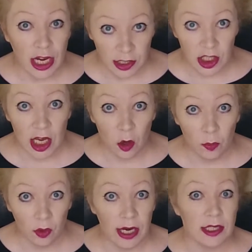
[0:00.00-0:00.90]
and Cell
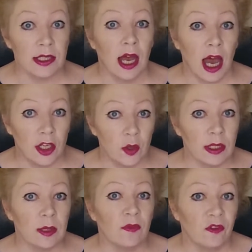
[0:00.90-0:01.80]
Press are
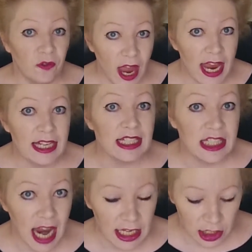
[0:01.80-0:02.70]
doing some
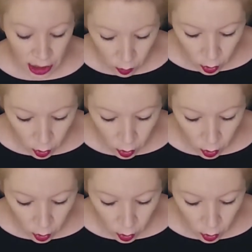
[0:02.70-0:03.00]
fantastic